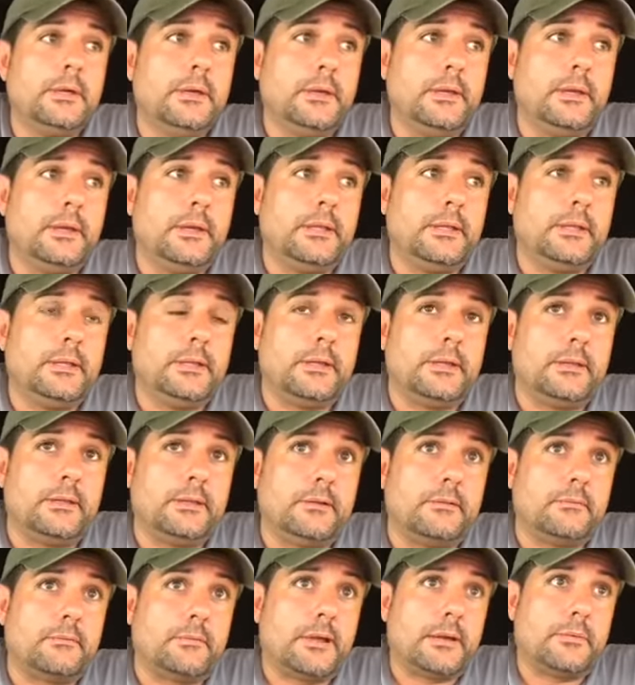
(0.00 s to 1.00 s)
and then I did
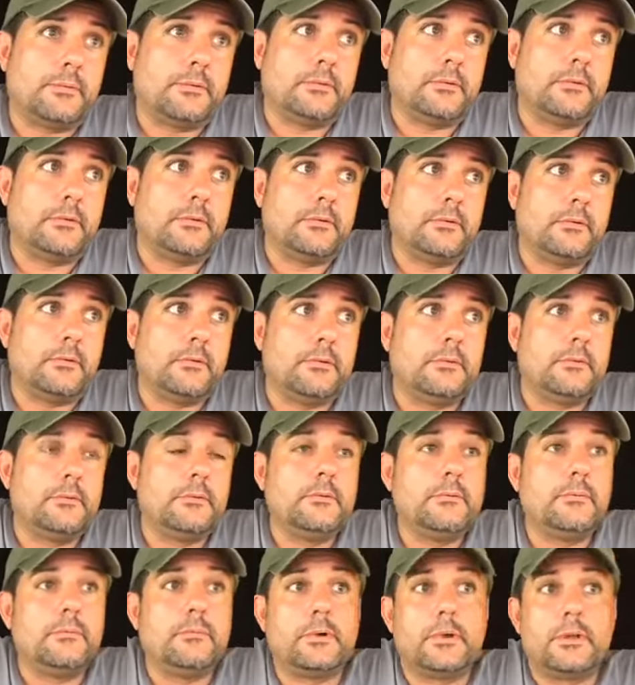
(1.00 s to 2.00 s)
a rabbit hole
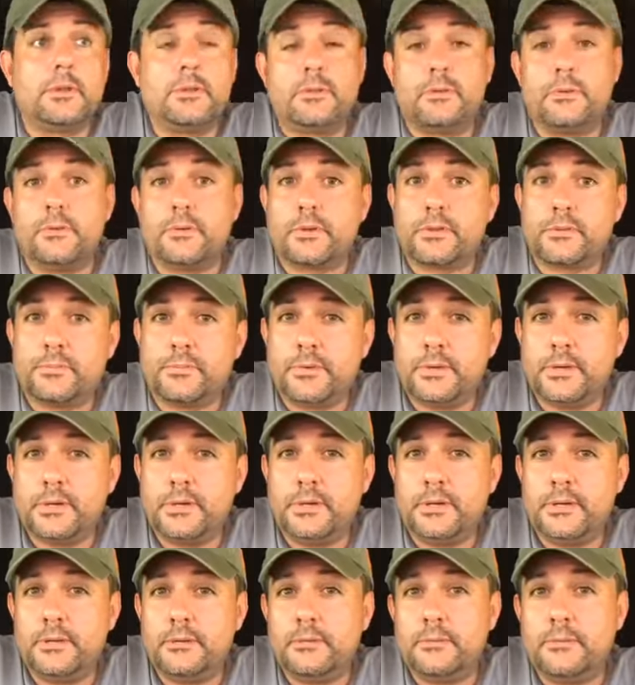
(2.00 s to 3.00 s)
1 and 2
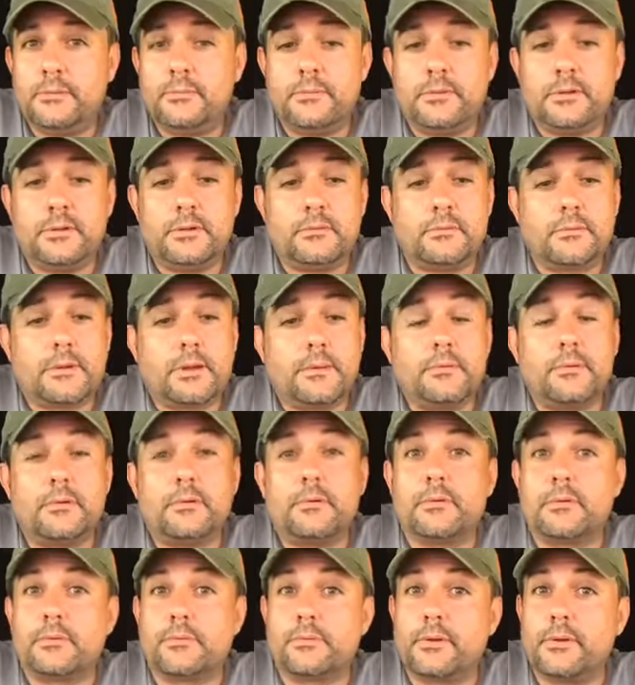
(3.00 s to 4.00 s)
explain. We did a rabbit
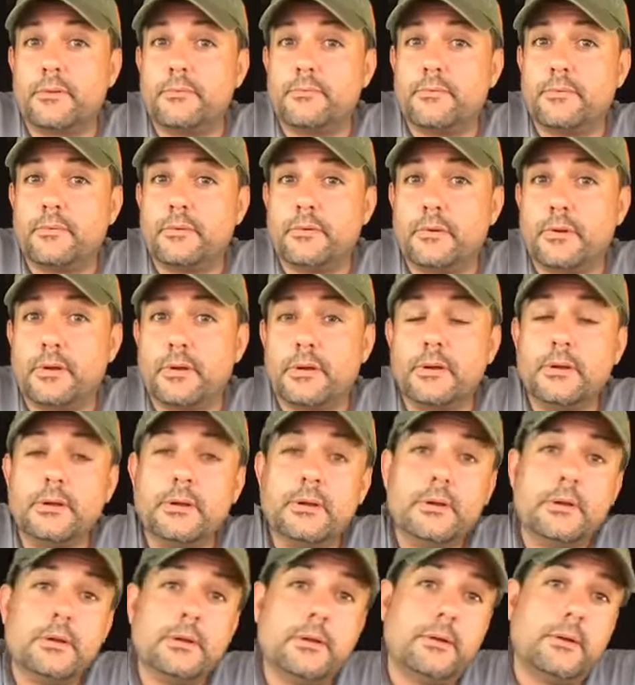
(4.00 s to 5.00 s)
hole 3 and 4.
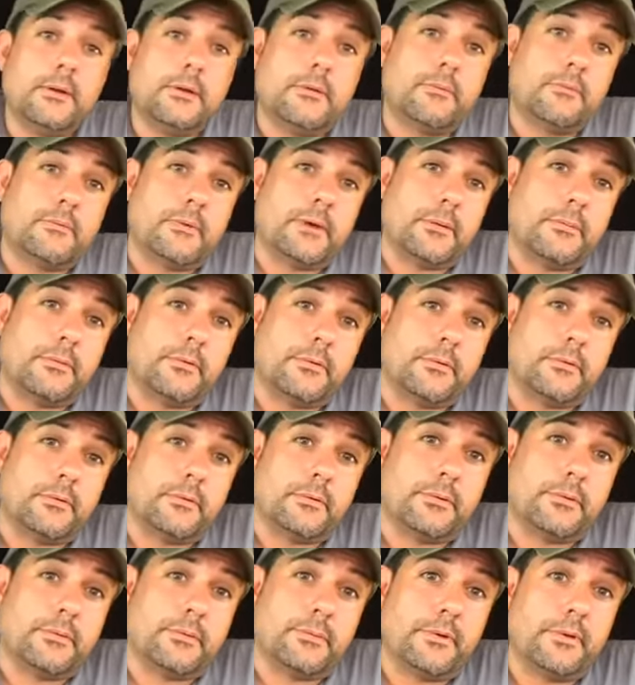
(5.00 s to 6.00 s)
Rabbit hole
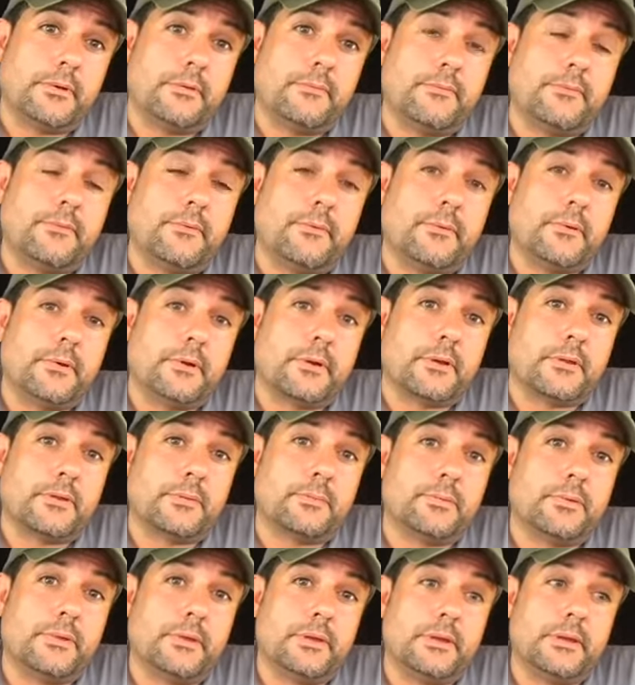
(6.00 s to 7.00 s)
3 and 4
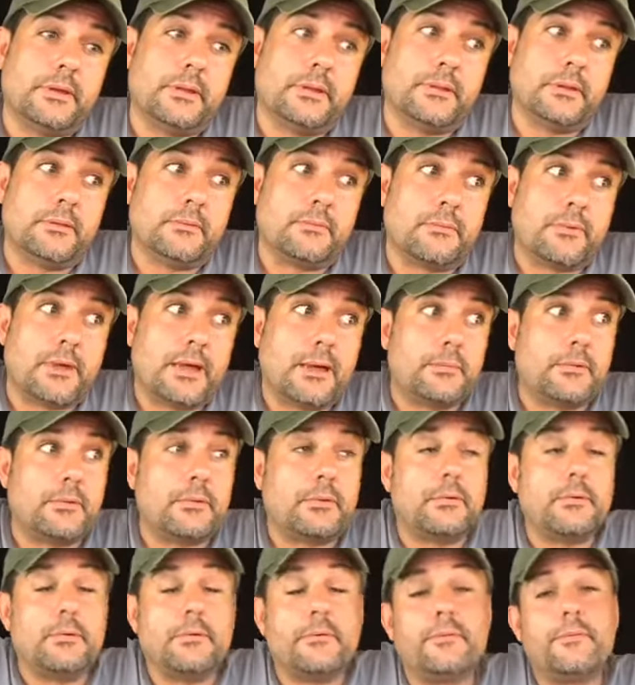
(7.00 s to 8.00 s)
explained. And rabbit
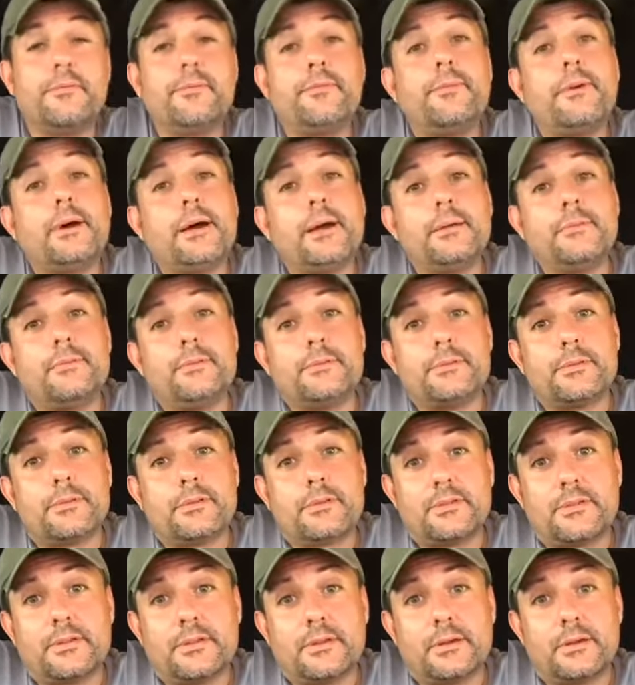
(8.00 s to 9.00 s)
hole 5 and
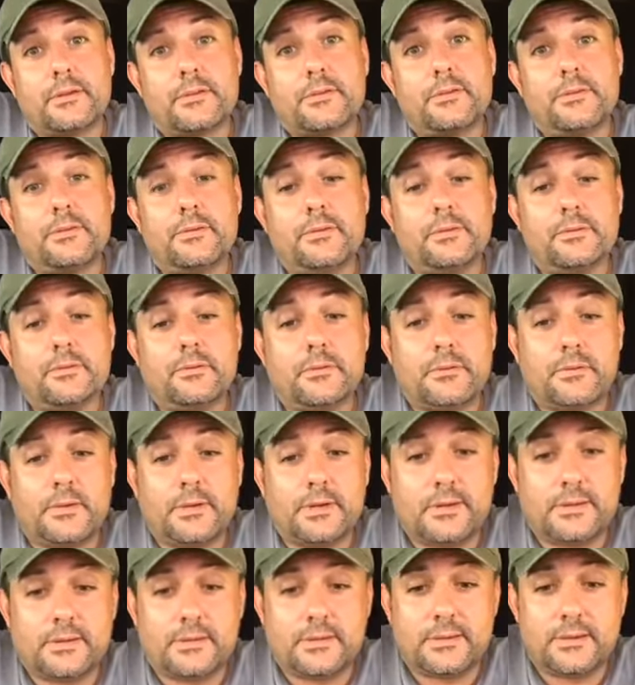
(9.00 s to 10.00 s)
6
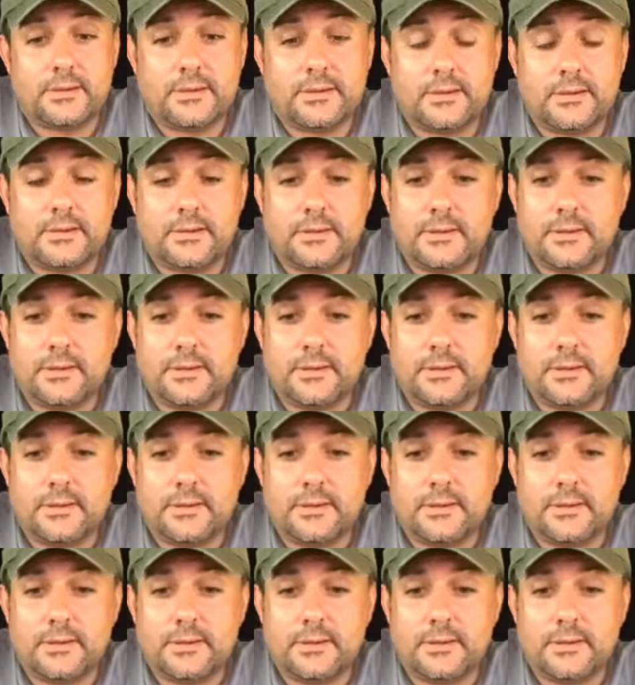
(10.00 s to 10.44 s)
utilizing